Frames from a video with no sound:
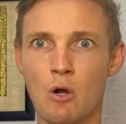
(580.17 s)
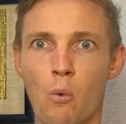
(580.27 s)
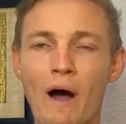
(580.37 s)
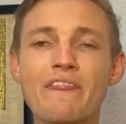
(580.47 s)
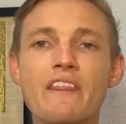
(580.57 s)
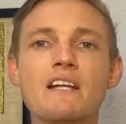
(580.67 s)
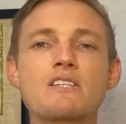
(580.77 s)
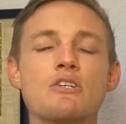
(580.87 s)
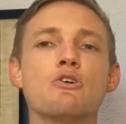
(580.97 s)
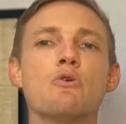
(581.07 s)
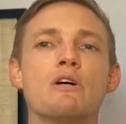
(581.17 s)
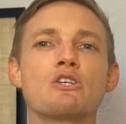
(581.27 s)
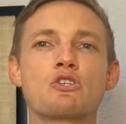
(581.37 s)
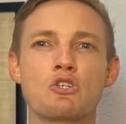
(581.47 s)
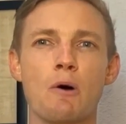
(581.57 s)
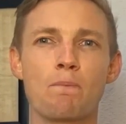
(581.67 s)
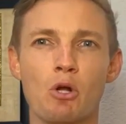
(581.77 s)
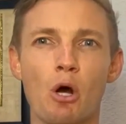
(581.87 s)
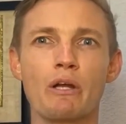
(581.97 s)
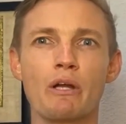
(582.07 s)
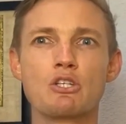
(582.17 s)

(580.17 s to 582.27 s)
one thing to do is stop going